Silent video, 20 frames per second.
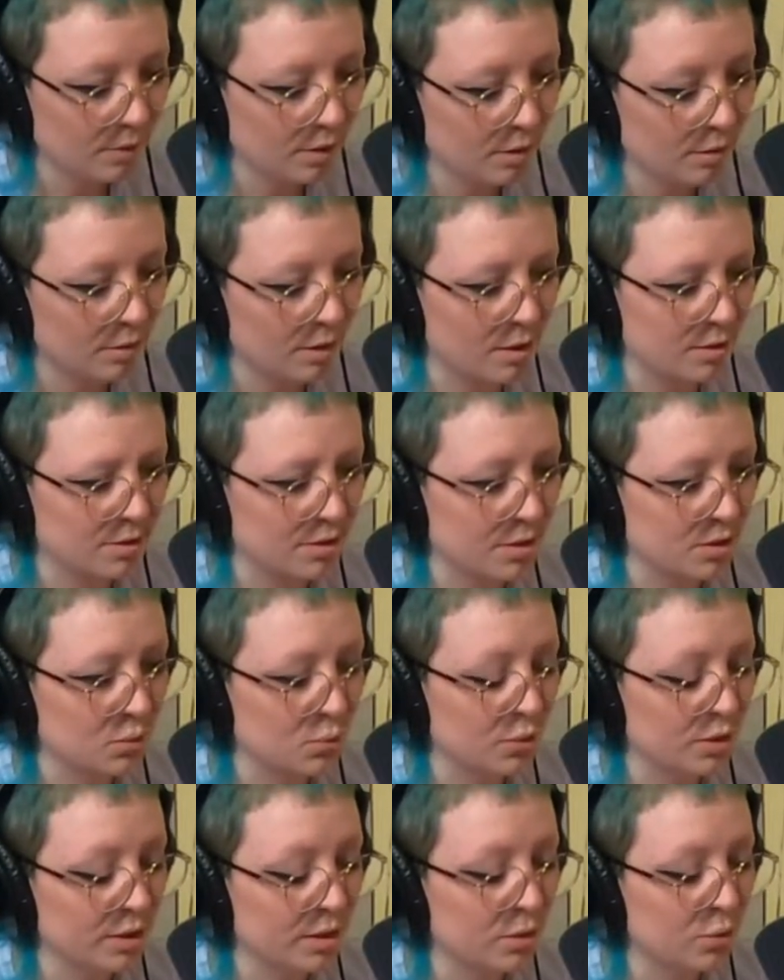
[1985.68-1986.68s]
there's this
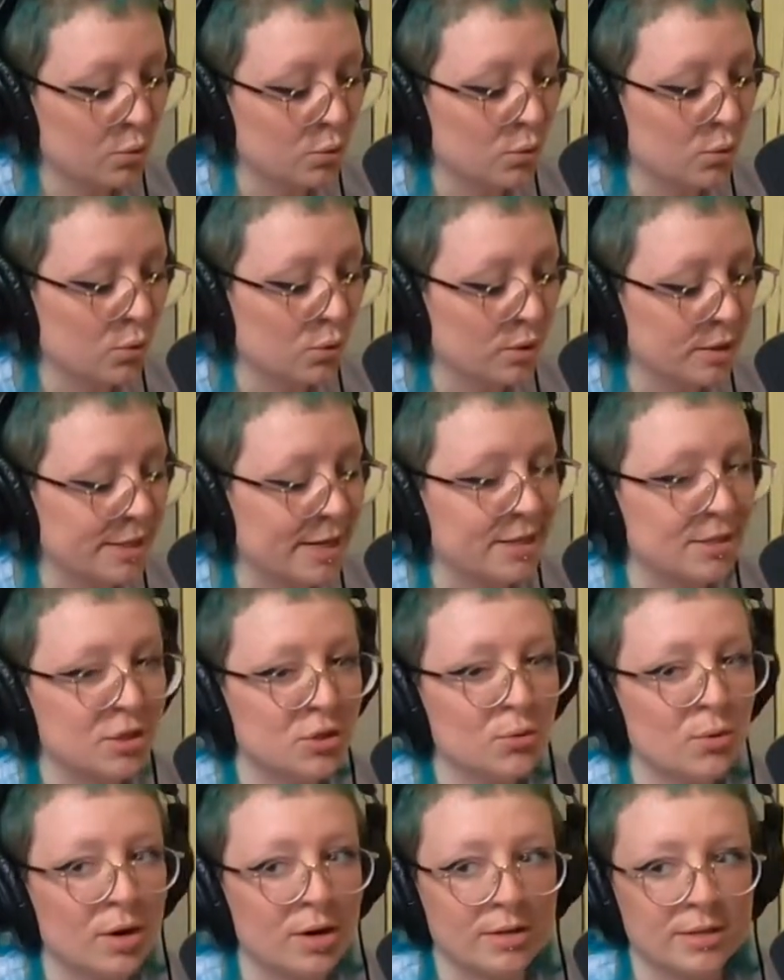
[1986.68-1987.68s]
really cool
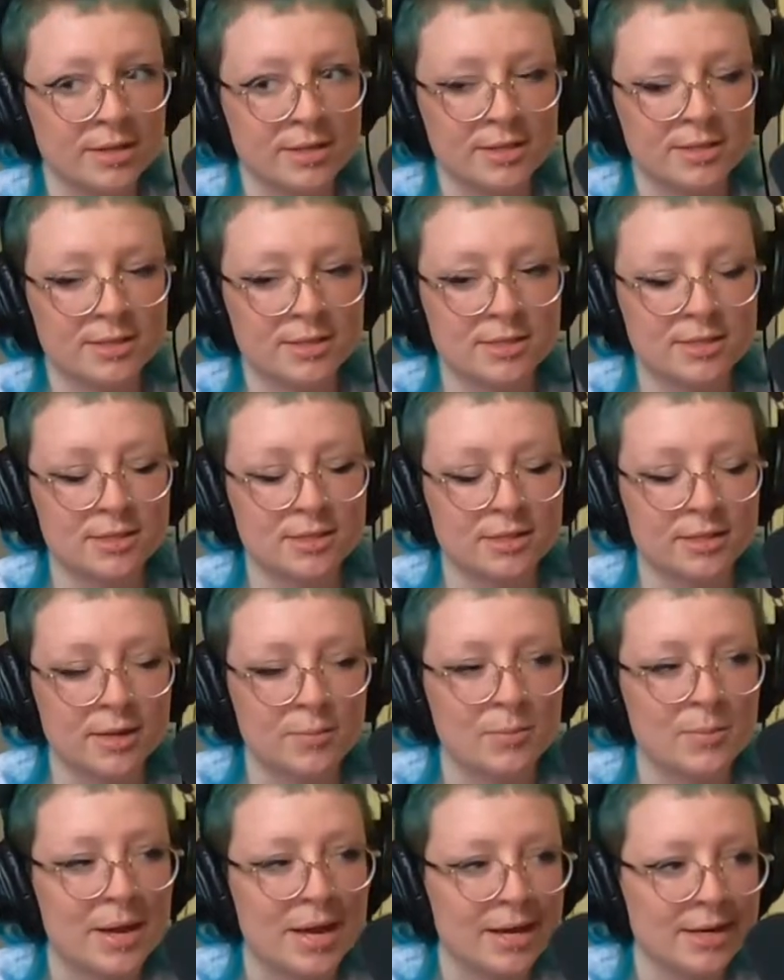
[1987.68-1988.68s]
tattoo artist
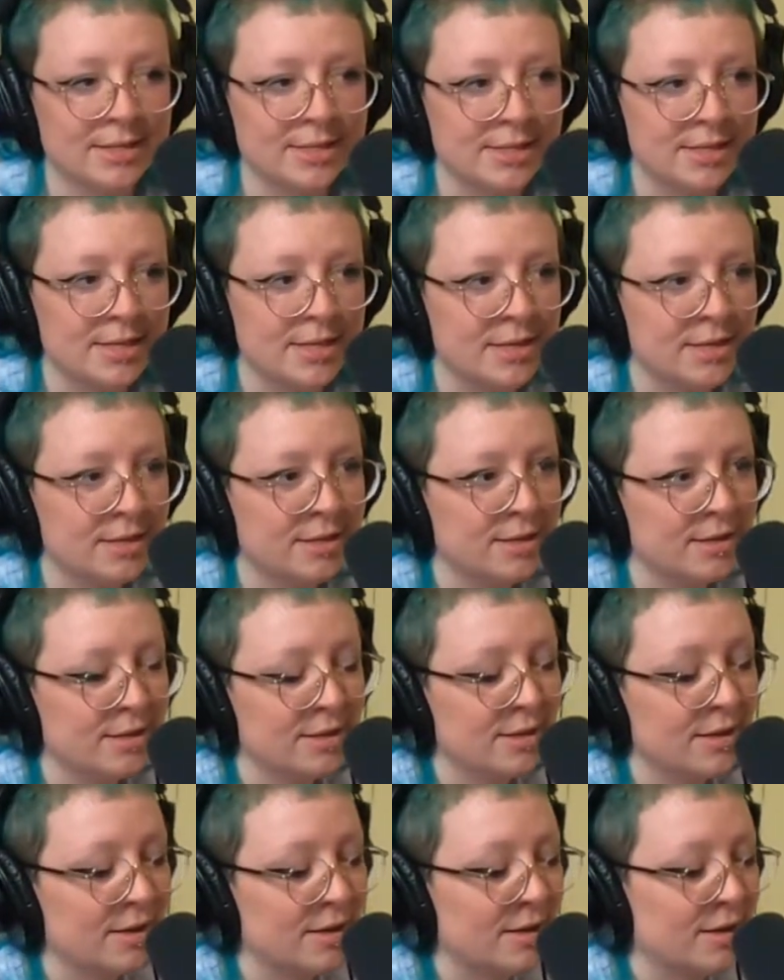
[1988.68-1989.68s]
named Magsy,
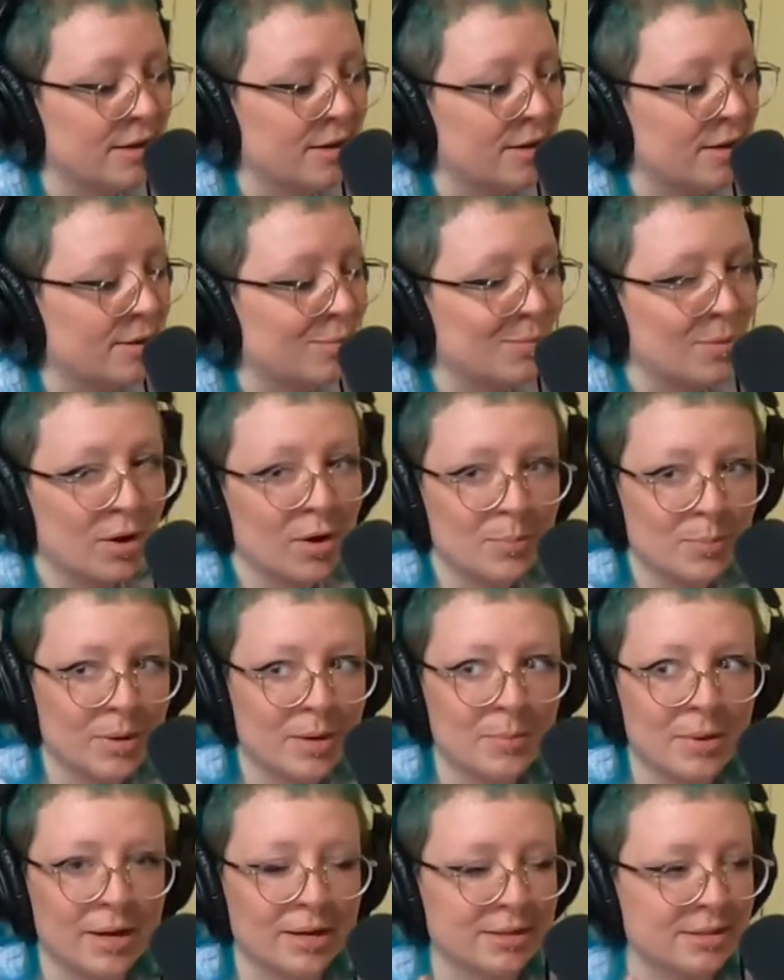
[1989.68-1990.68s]
art by
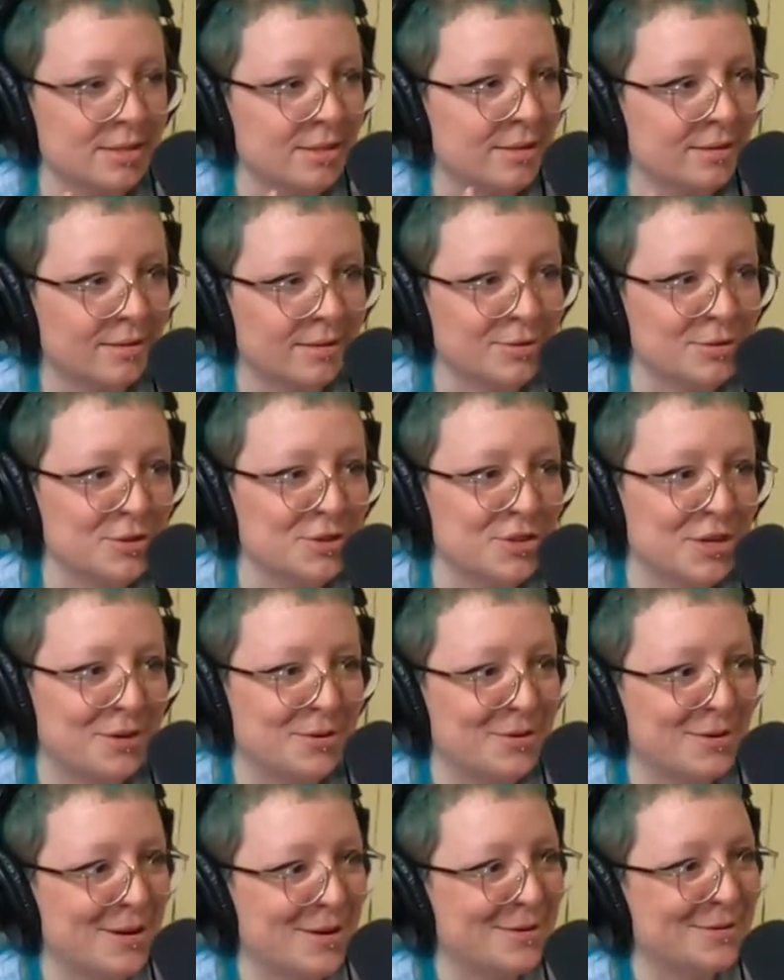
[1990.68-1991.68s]
Magsy. I'll just shout her out.